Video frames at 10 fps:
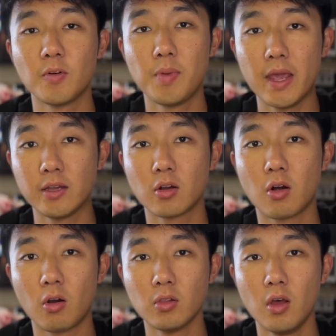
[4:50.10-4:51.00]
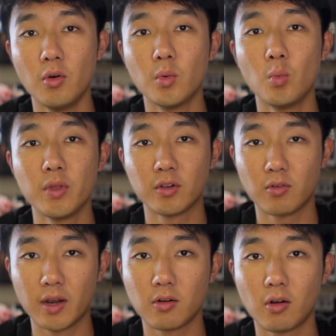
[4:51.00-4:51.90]
paying your car loan with a
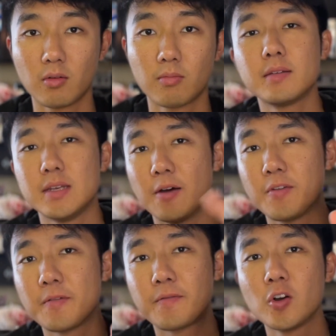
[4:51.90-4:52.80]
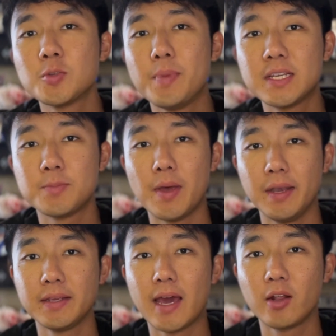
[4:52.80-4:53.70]
credit card. Now, for the first big
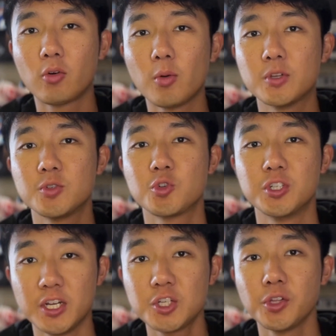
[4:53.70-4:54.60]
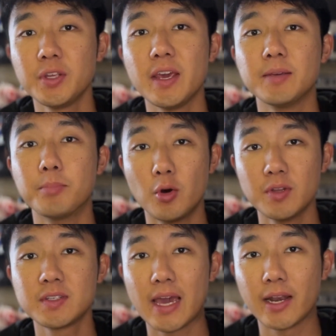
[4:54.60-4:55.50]
spending category, which is traditionally a
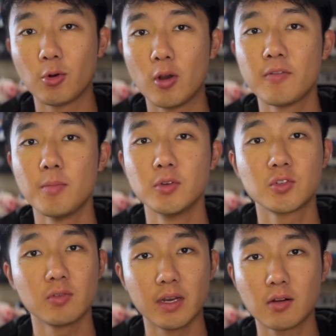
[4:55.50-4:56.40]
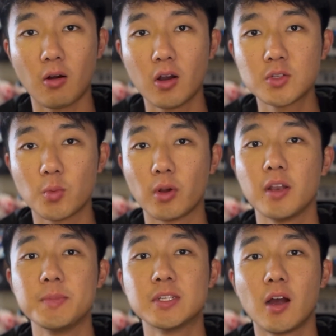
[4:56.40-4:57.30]
bonus category for most credit cards, we're going
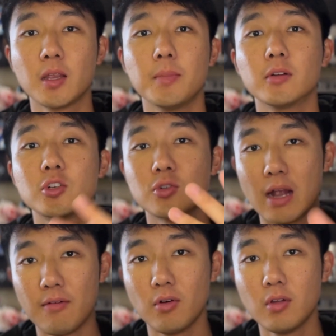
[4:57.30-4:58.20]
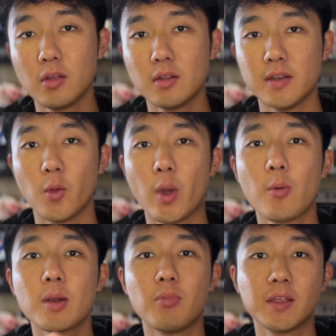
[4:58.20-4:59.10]
to be talking about travel. Now, the way I
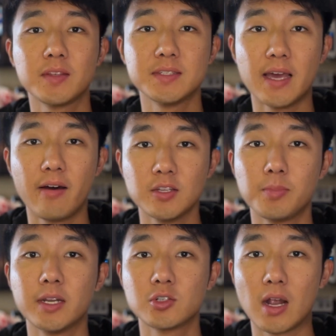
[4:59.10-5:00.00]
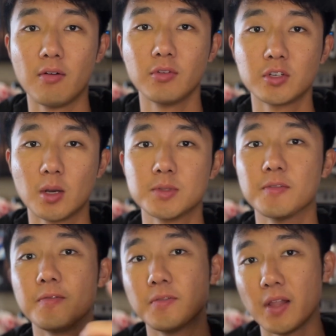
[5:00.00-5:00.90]
want to break this down is by travel in terms
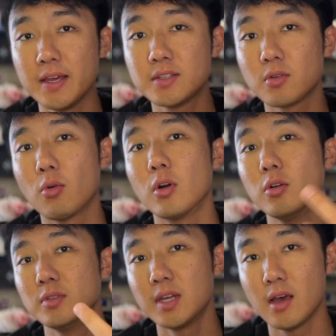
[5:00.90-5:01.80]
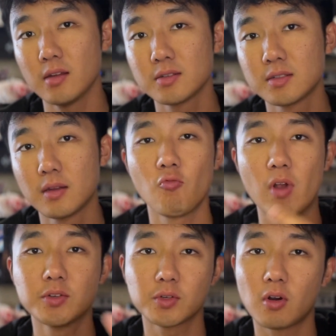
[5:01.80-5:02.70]
of flights or hotels.
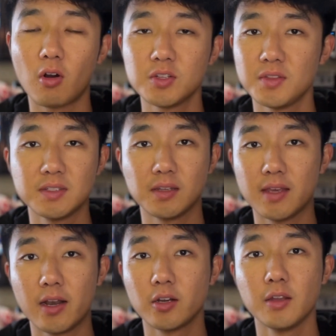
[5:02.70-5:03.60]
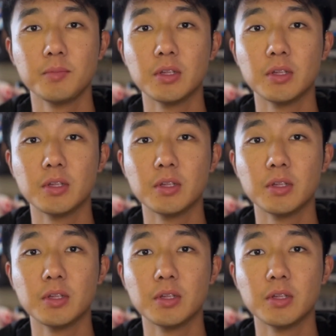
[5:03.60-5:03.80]
Rental cars and things like that are going to be